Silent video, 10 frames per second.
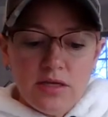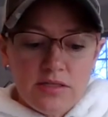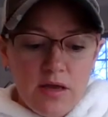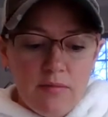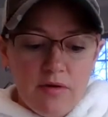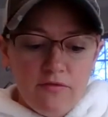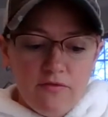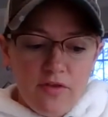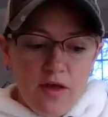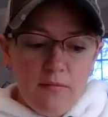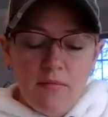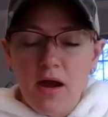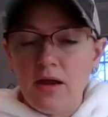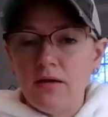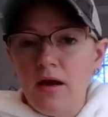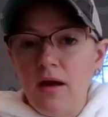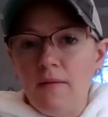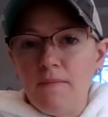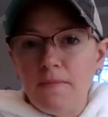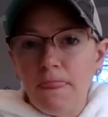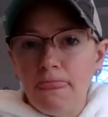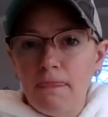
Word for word: Some of them might um,